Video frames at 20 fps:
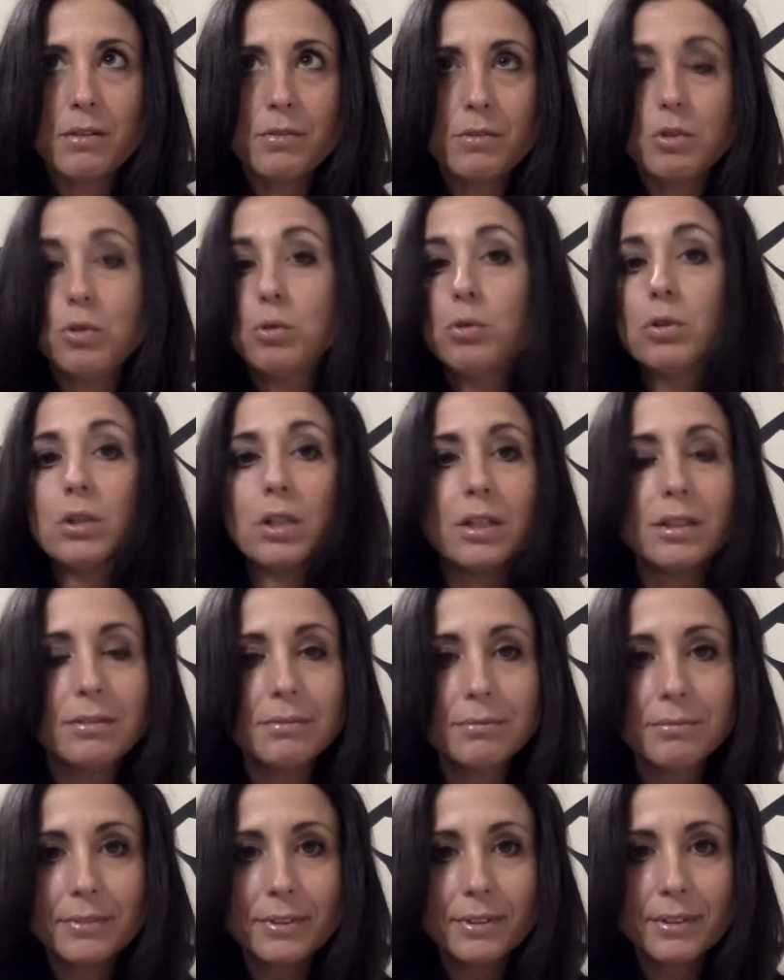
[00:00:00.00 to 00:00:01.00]

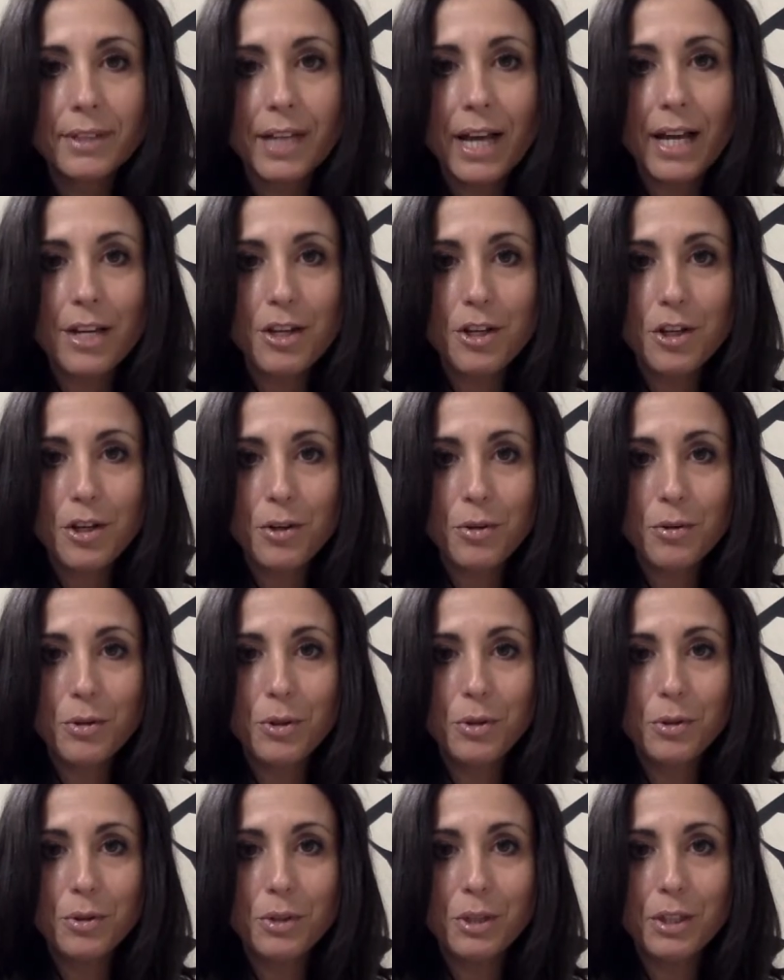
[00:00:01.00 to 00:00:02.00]
Google and you
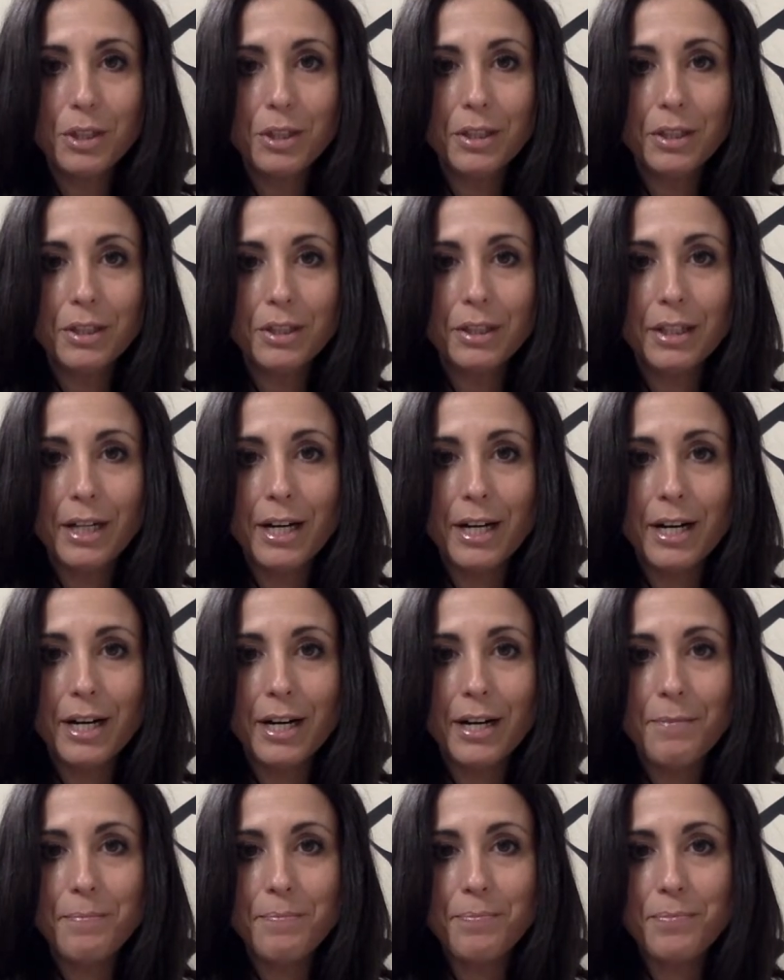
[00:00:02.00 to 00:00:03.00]
Google
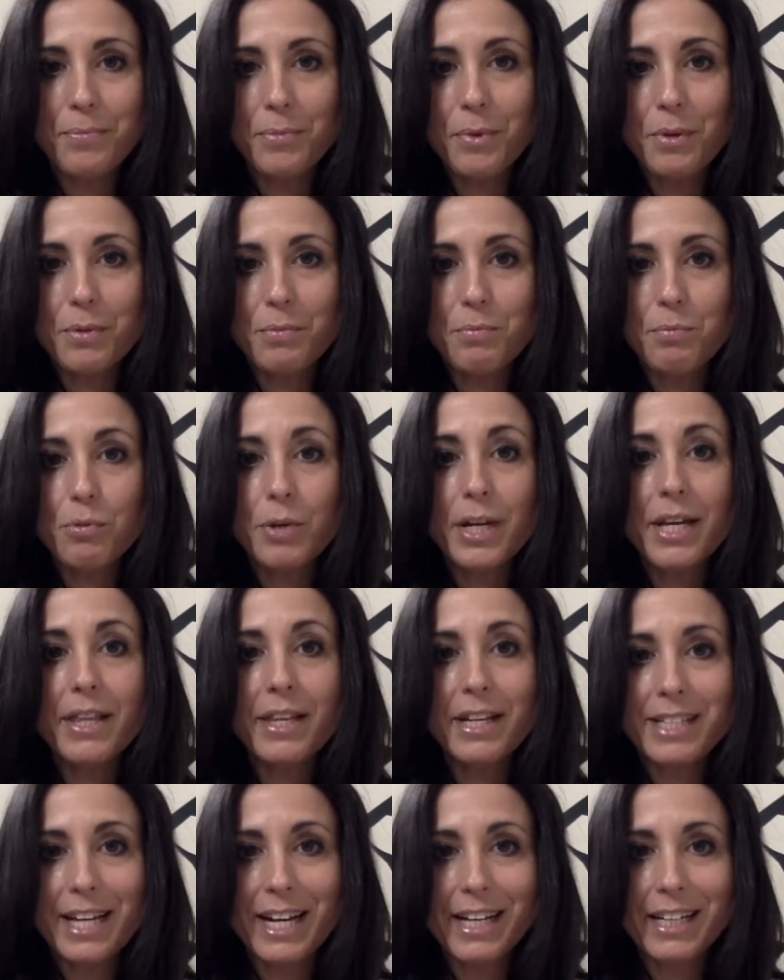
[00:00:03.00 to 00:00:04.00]

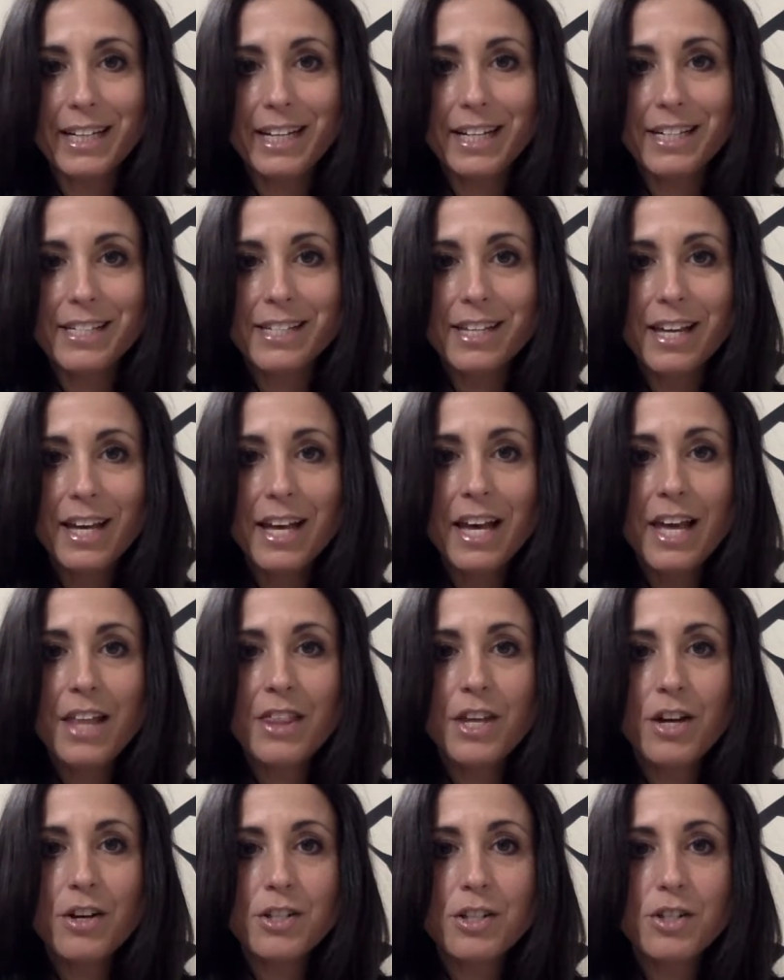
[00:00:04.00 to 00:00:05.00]
breathing techniques,
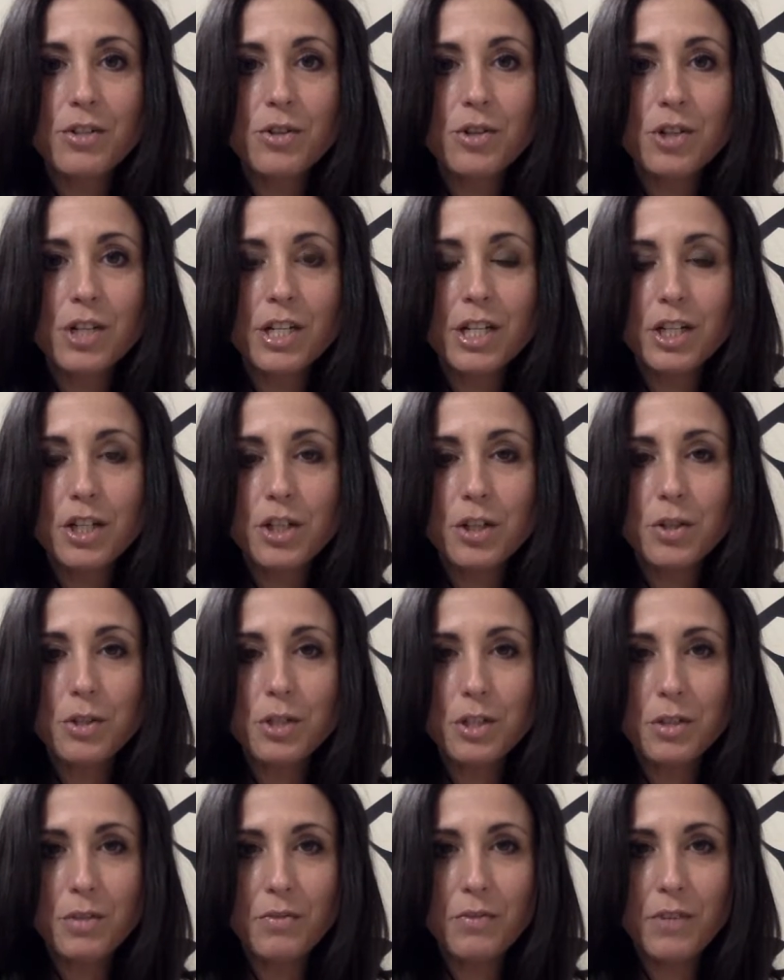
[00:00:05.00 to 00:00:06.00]
there's usually a
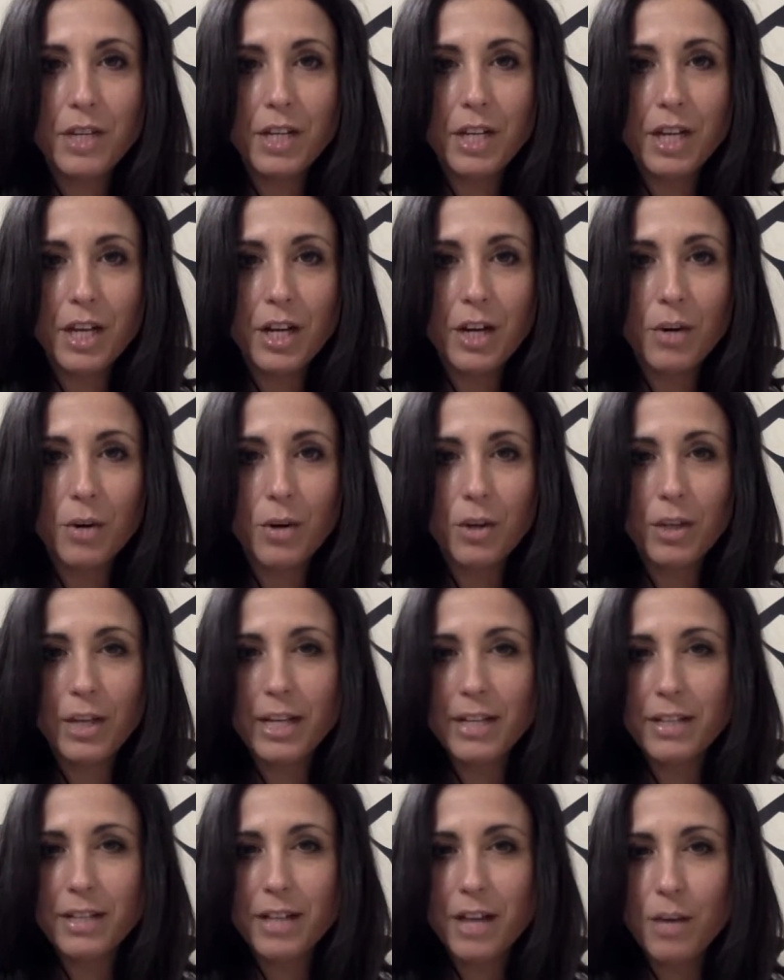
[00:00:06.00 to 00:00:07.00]
YouTube video or
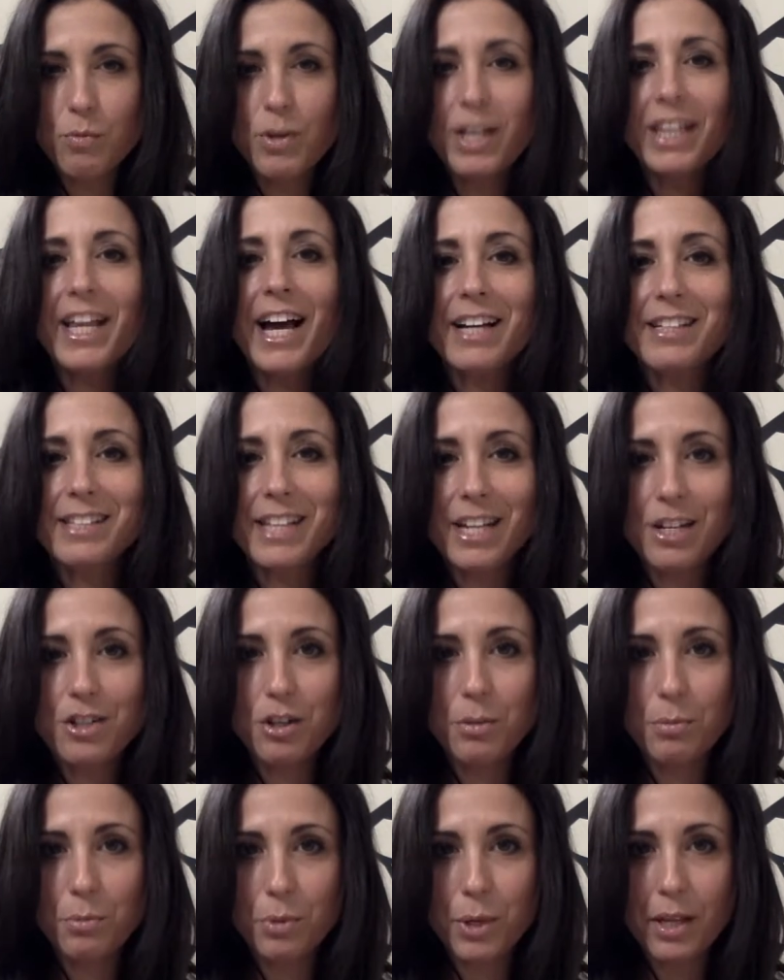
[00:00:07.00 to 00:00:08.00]
like a
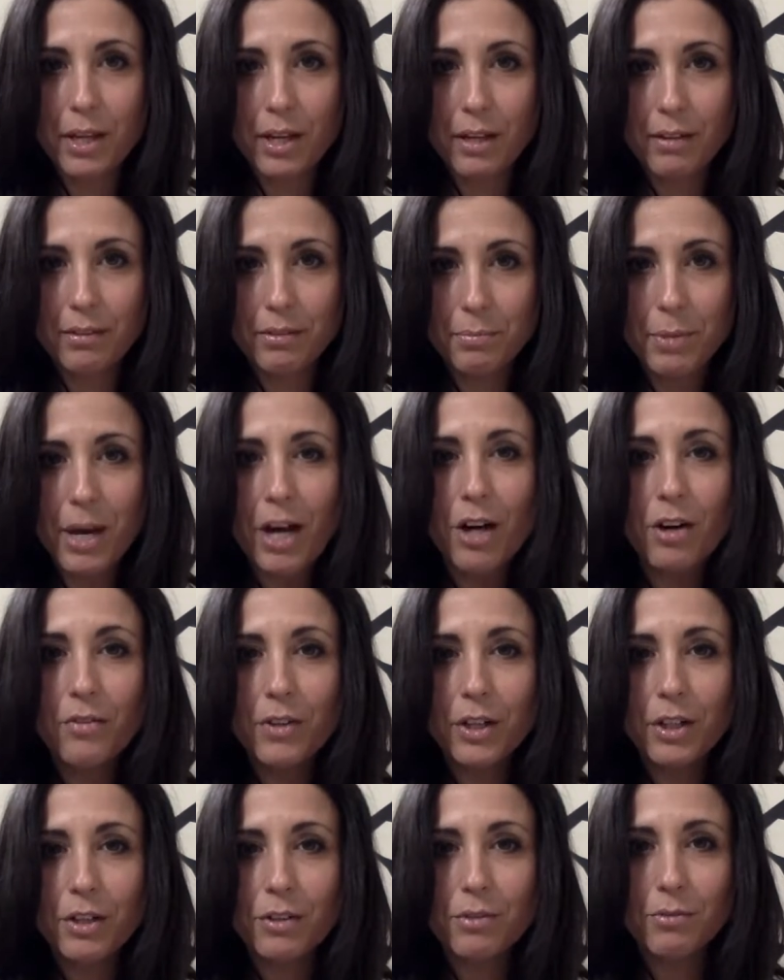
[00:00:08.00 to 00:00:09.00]
relaxation breathing,
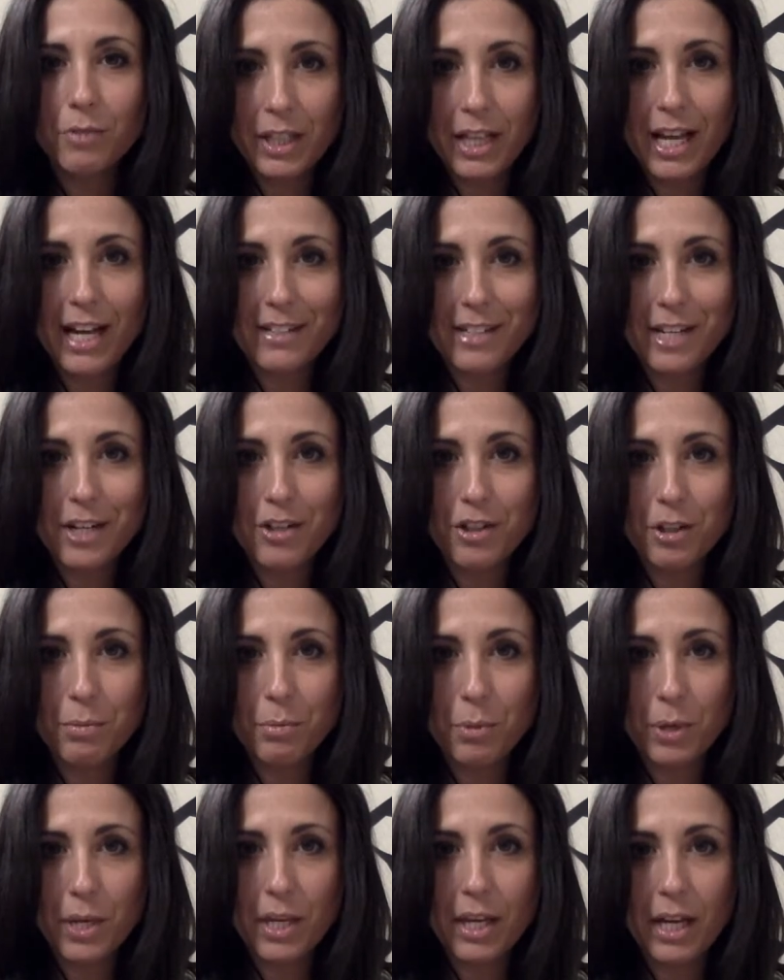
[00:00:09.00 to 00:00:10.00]
pelvic relaxation
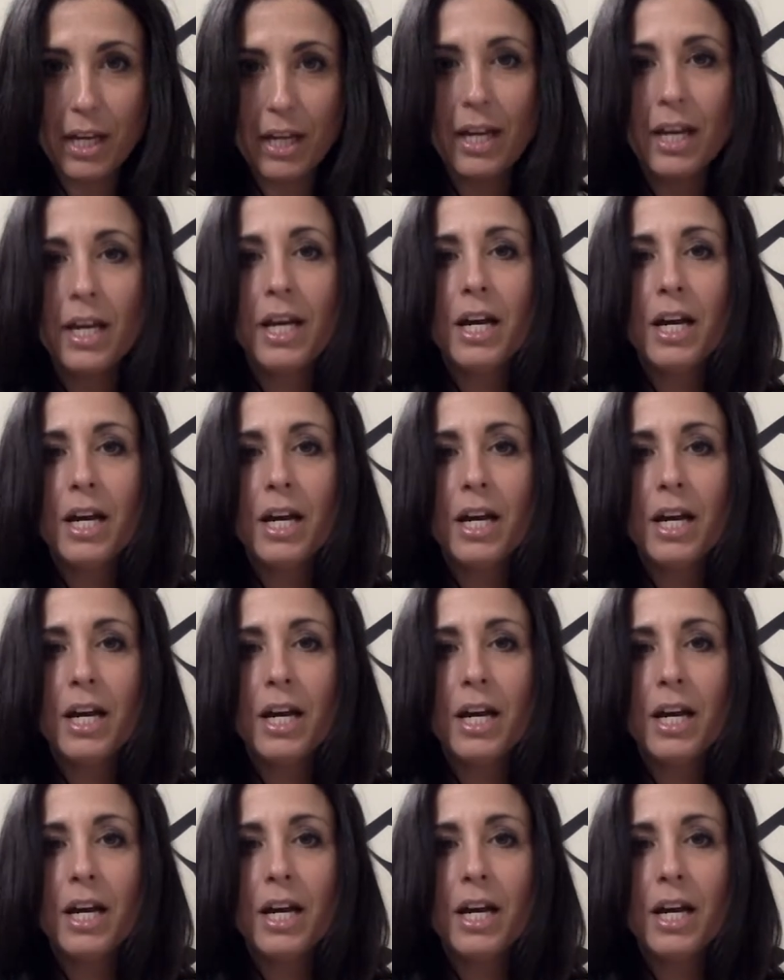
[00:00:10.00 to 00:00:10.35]
breathing.